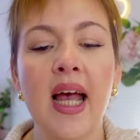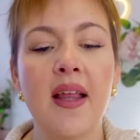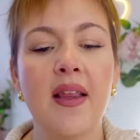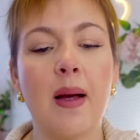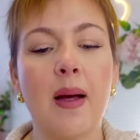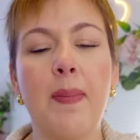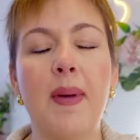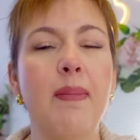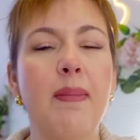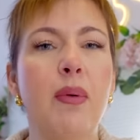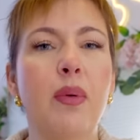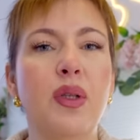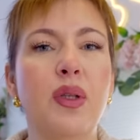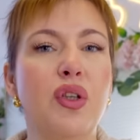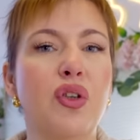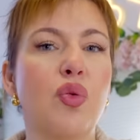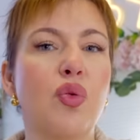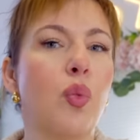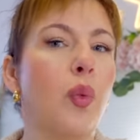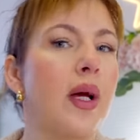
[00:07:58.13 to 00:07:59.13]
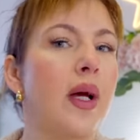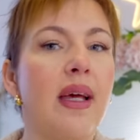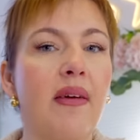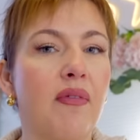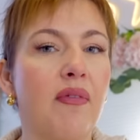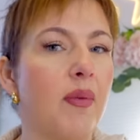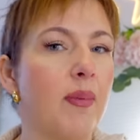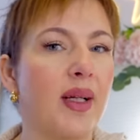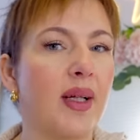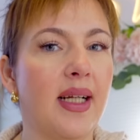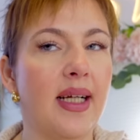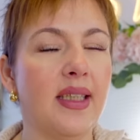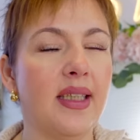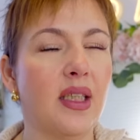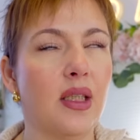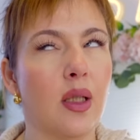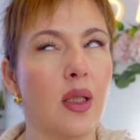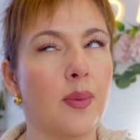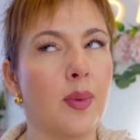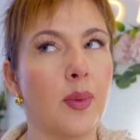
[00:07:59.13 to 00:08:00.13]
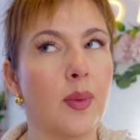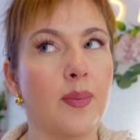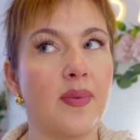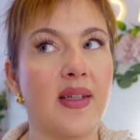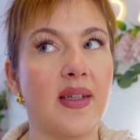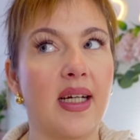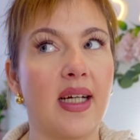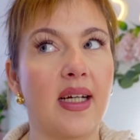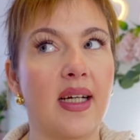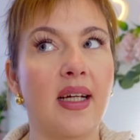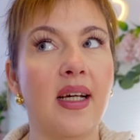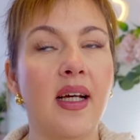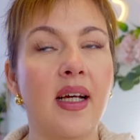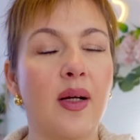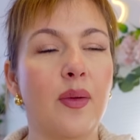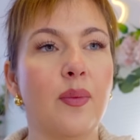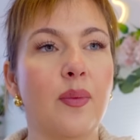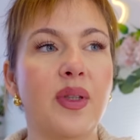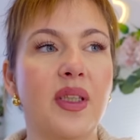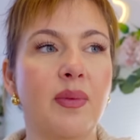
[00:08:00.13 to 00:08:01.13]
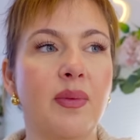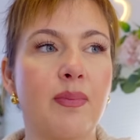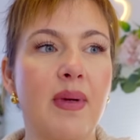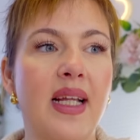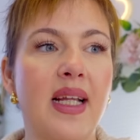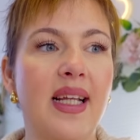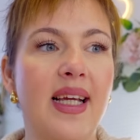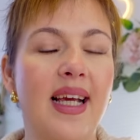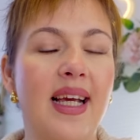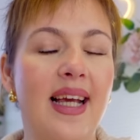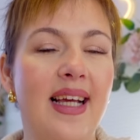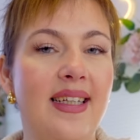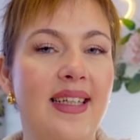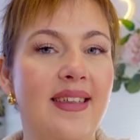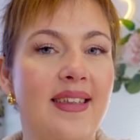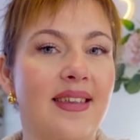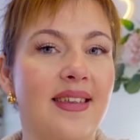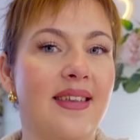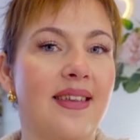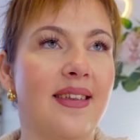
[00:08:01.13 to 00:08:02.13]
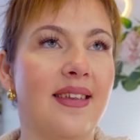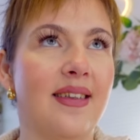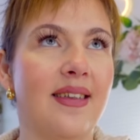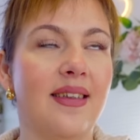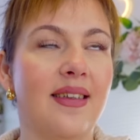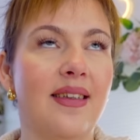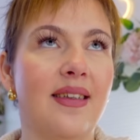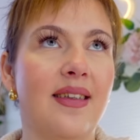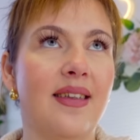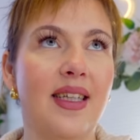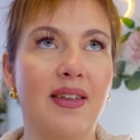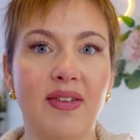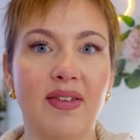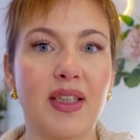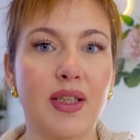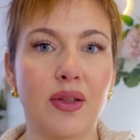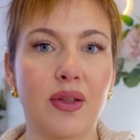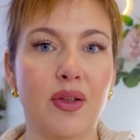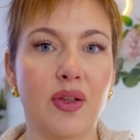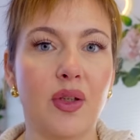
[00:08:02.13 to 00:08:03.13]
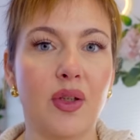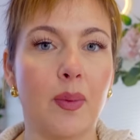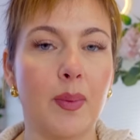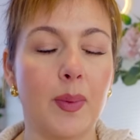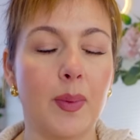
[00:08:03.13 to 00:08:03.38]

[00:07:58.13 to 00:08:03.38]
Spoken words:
that people would just wait for my next shop update, which meant it hindered the original shop